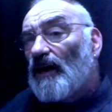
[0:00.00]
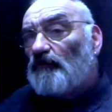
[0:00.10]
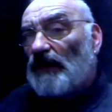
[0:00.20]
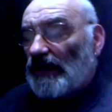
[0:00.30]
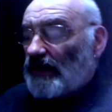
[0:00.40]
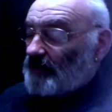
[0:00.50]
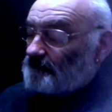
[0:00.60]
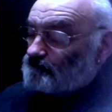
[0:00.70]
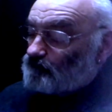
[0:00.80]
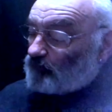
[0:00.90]

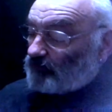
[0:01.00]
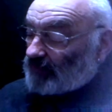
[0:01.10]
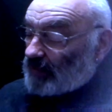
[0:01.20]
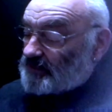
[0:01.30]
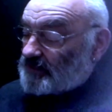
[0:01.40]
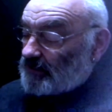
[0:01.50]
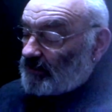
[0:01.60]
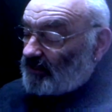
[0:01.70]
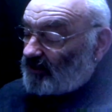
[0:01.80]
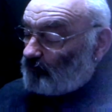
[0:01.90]
Billy is
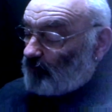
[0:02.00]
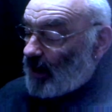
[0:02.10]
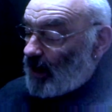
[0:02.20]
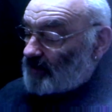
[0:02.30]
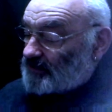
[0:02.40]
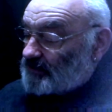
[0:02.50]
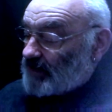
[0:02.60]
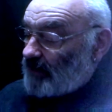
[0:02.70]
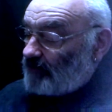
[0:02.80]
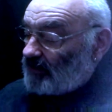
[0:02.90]
sitting at the bar
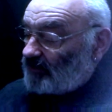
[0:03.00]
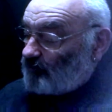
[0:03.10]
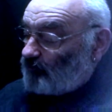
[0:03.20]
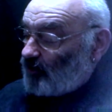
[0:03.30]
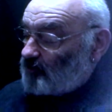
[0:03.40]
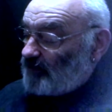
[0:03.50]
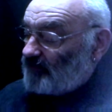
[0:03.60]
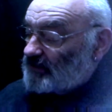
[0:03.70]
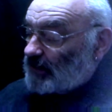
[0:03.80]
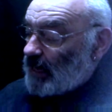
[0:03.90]
staring at the bottom of
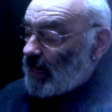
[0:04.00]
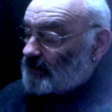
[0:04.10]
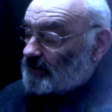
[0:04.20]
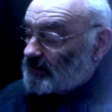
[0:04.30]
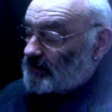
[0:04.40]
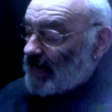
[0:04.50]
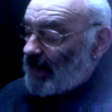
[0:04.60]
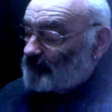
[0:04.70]
his glass and Sam